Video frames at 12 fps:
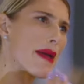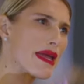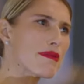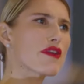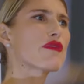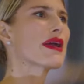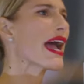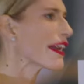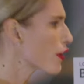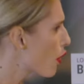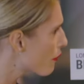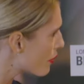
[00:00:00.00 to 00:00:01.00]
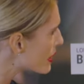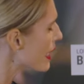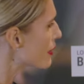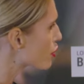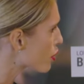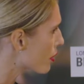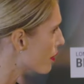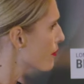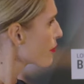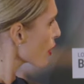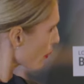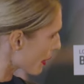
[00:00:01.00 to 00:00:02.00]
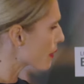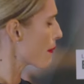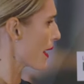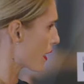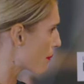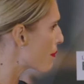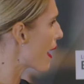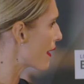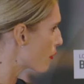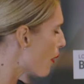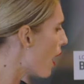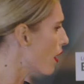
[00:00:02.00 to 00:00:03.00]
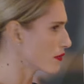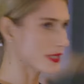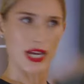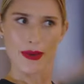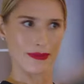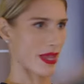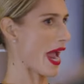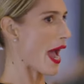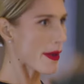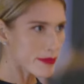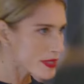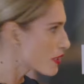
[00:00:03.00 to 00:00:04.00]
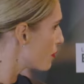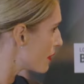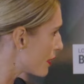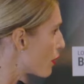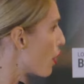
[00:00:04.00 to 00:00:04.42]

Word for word: maybe if we had a conversation, we can make a better world absolutely